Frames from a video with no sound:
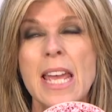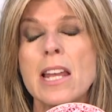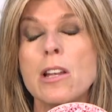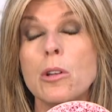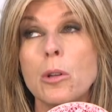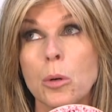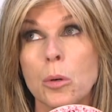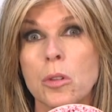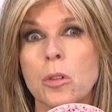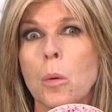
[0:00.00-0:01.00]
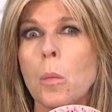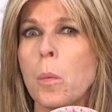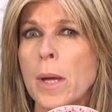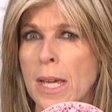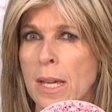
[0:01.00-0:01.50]
It looked
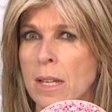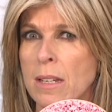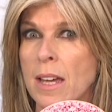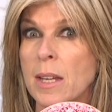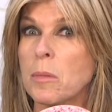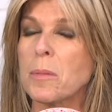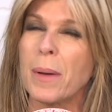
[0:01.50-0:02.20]
weird and it was